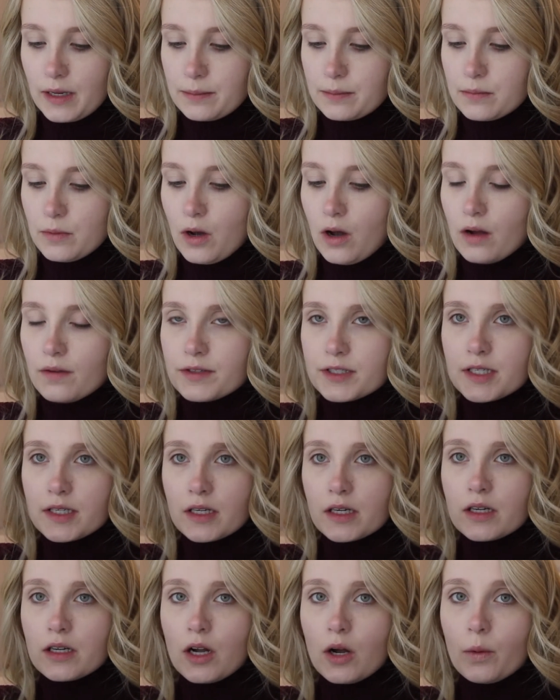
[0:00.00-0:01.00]
I'm obviously
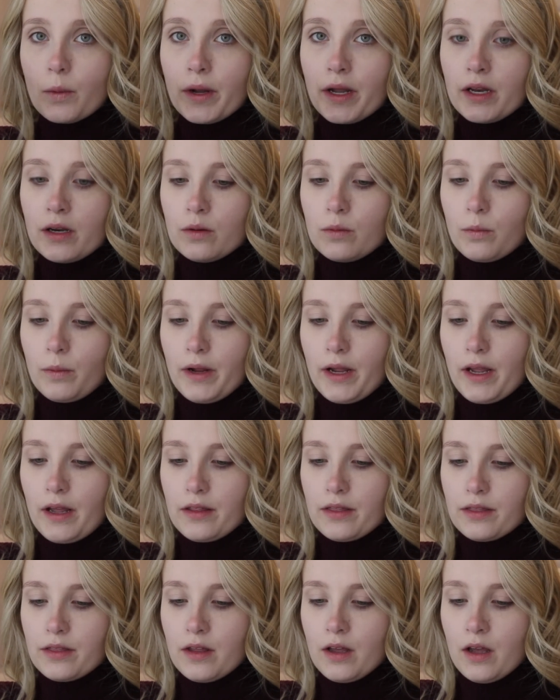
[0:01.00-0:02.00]
going to go in
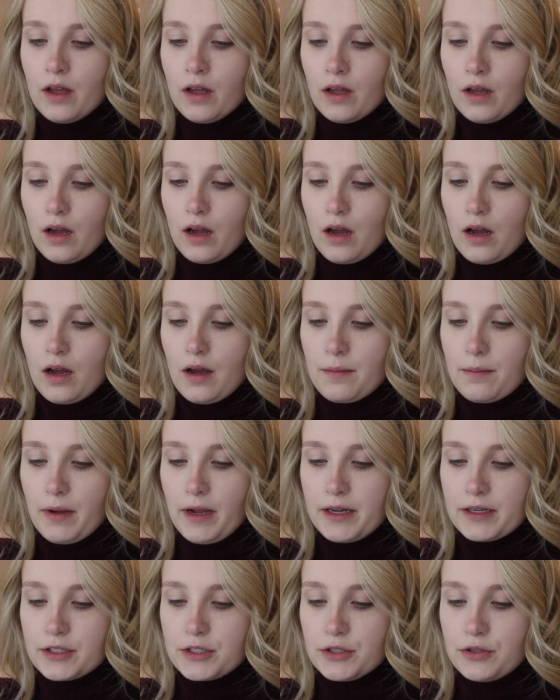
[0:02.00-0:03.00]
with
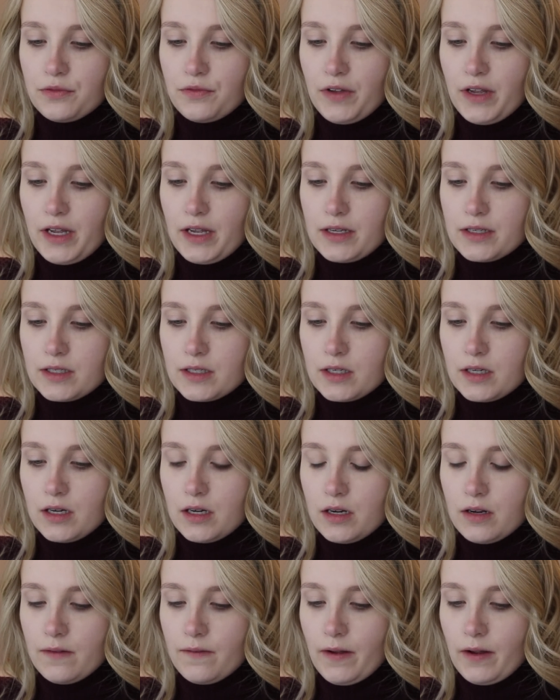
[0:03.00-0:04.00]
my Too Faced
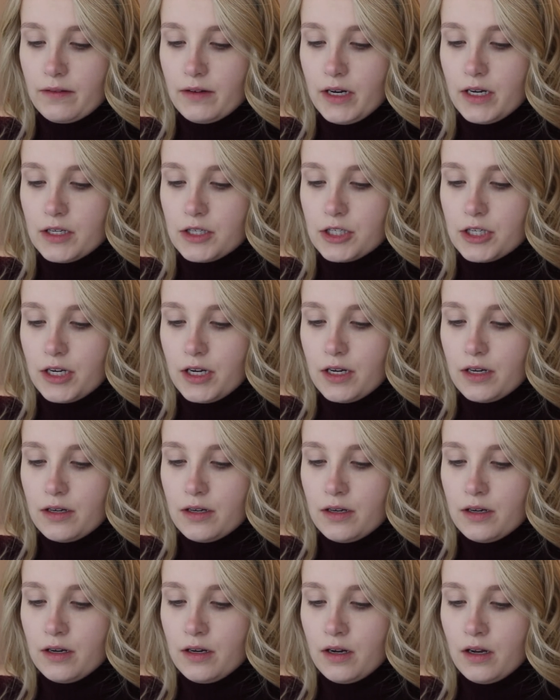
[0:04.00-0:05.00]

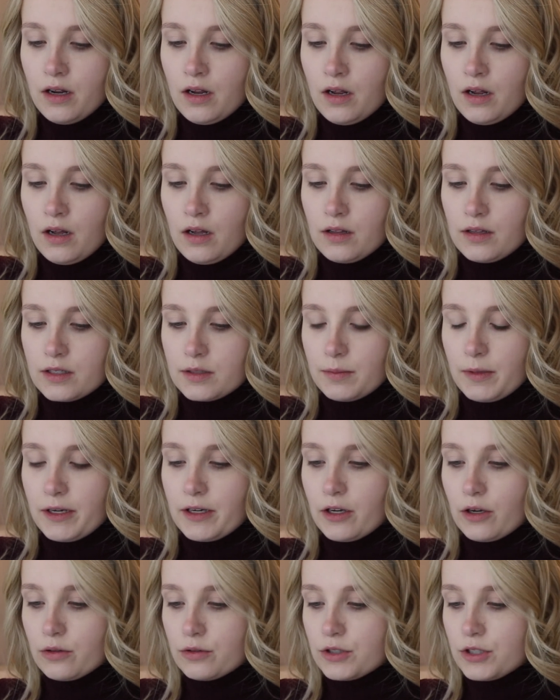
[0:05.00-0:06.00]
foundation. This is my
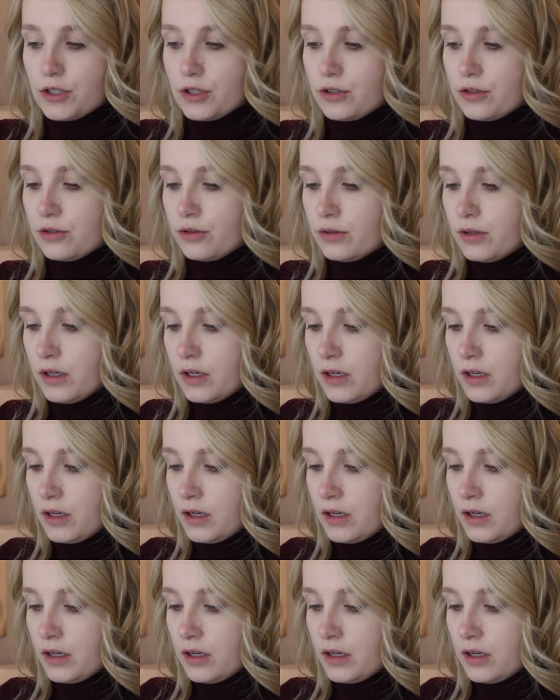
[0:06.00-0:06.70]
go-to.